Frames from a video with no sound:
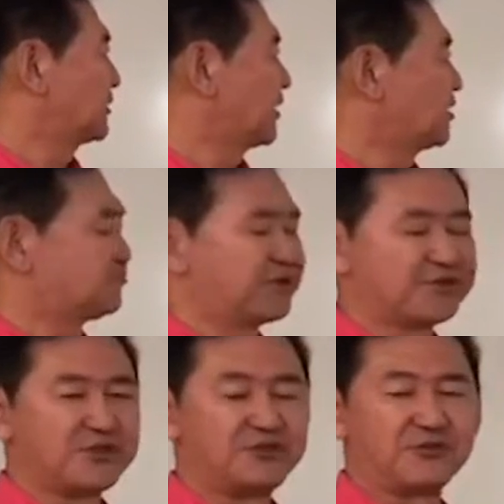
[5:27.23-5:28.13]
take a
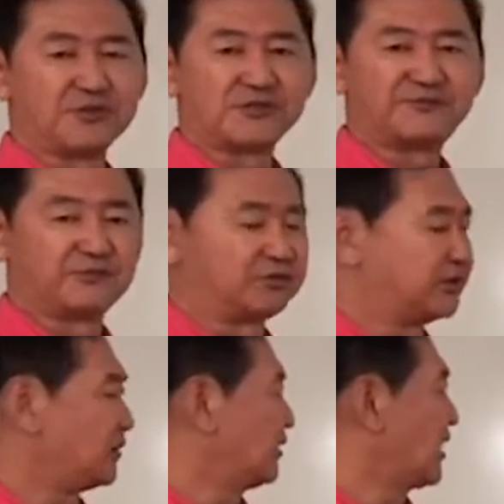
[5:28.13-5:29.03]
procedures for
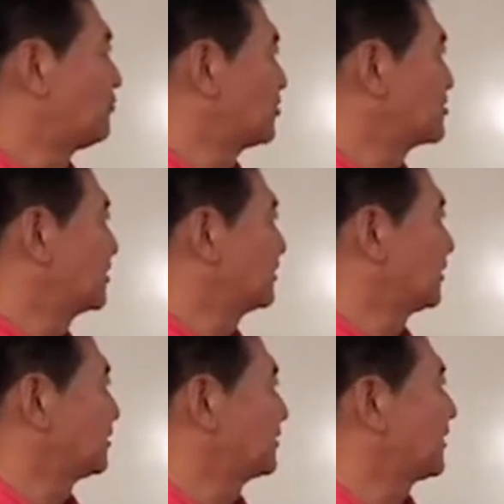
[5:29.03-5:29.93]
our
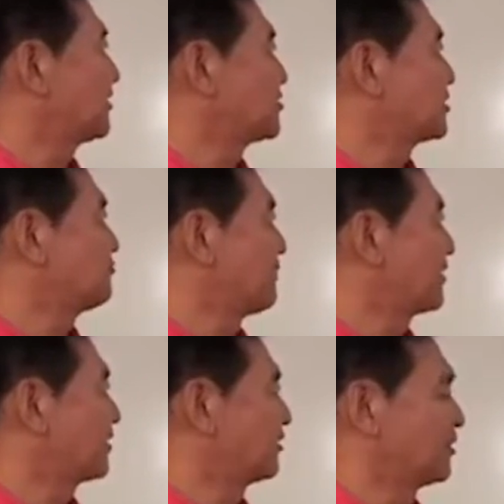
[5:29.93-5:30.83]
study. That is some
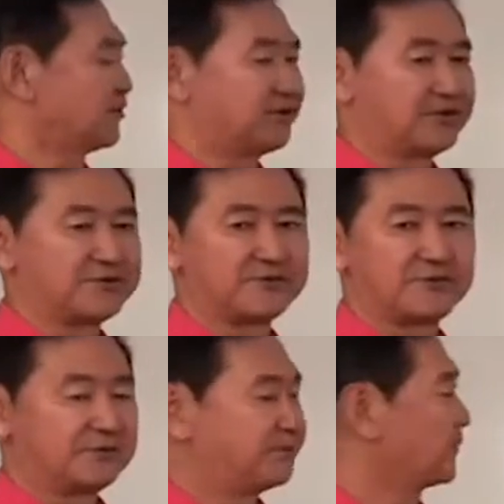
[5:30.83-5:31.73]

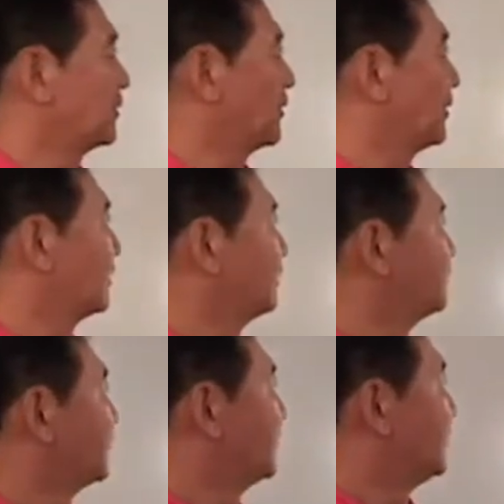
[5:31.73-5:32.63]
methodologies. Okay.
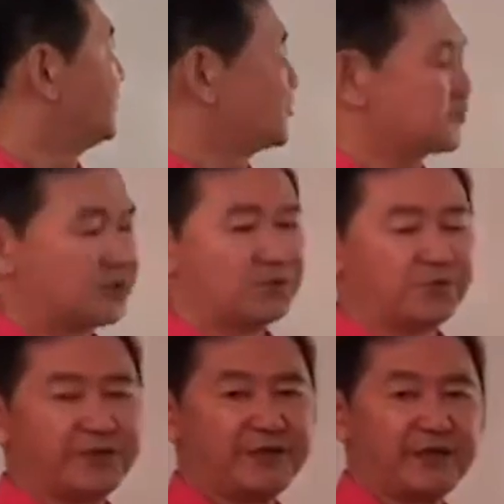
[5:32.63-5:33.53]
So
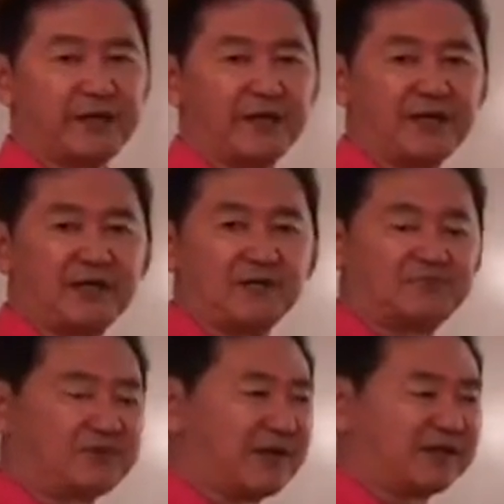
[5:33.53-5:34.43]
we
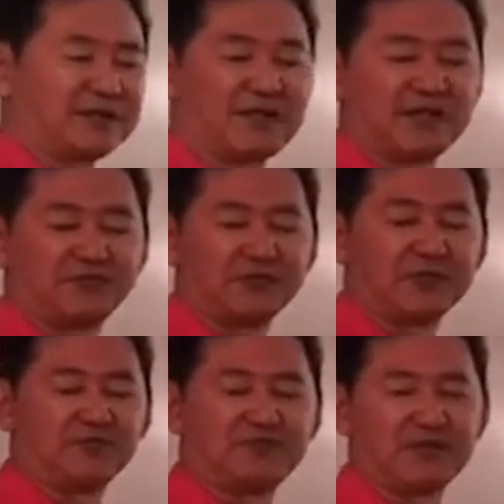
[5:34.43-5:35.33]
applied
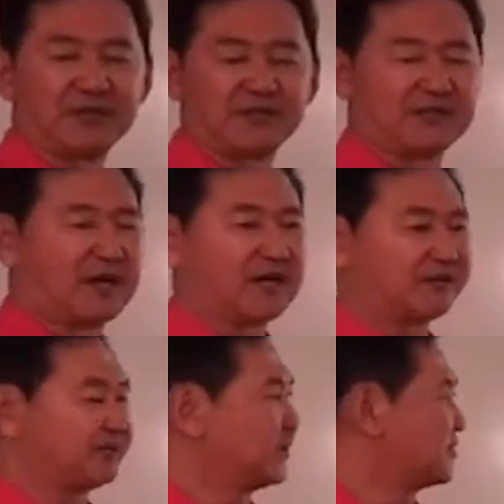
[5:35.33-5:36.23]
a lot
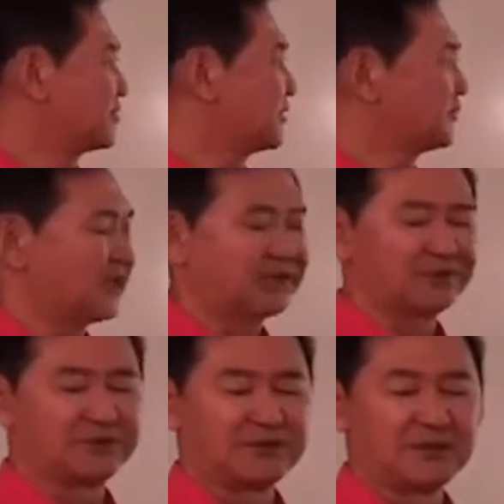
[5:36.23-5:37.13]
of some
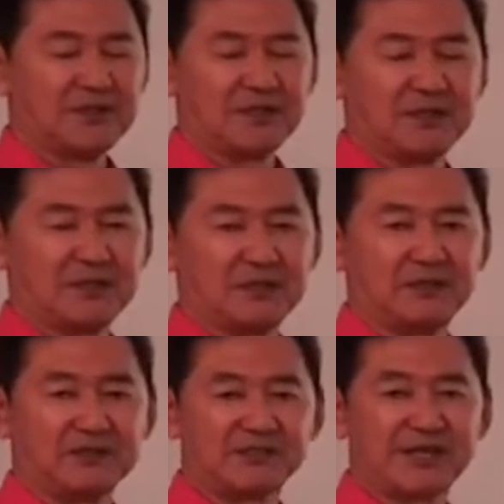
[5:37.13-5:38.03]
kind
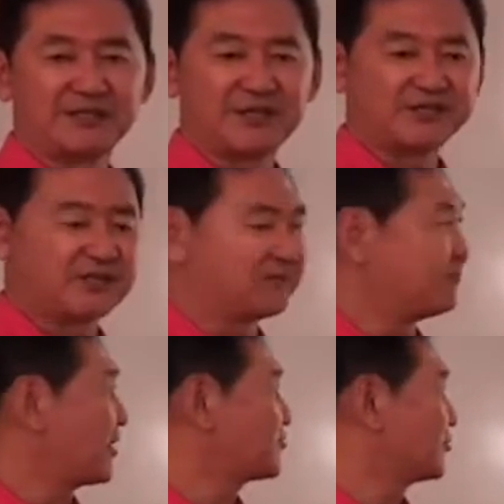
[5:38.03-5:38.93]
of statistical
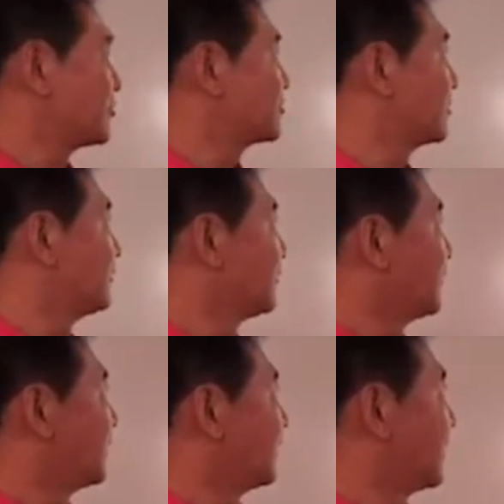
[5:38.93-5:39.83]
measures,
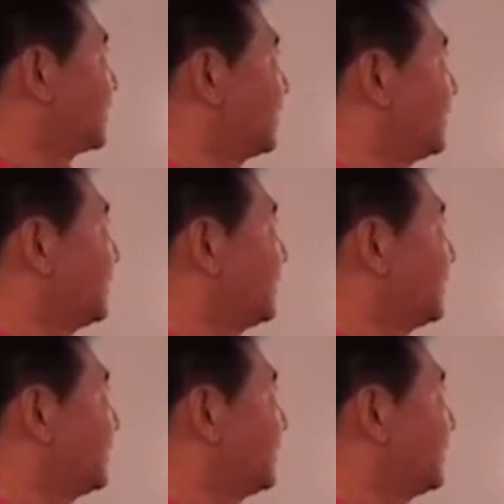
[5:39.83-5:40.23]
like